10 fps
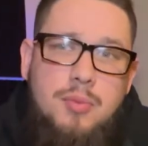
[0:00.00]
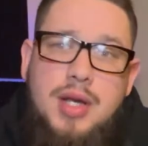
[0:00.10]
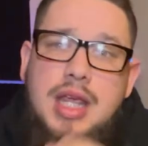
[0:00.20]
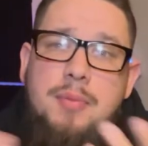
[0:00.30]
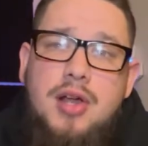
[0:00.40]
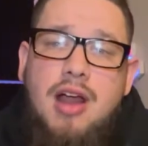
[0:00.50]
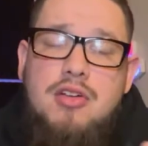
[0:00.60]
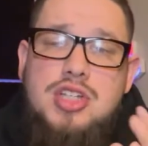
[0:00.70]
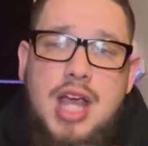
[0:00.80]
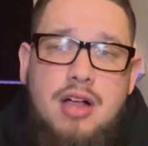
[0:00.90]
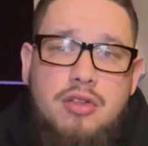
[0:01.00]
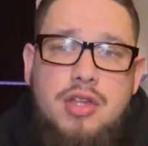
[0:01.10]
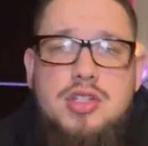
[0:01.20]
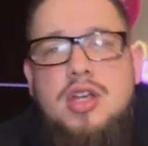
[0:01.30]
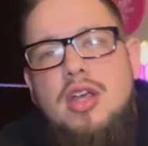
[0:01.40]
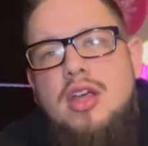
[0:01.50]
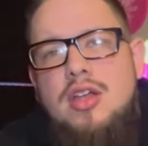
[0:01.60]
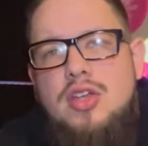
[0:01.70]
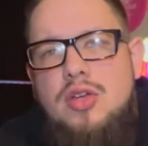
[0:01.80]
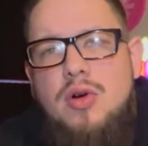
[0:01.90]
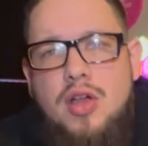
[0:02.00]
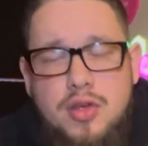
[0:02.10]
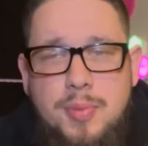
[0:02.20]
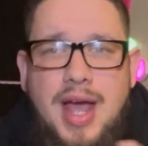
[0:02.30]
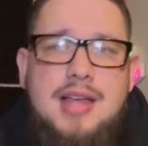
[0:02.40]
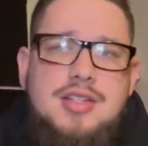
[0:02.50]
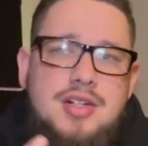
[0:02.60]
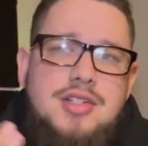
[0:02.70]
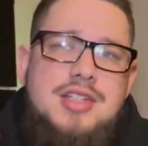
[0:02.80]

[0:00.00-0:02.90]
But he put out a challenge to other pastors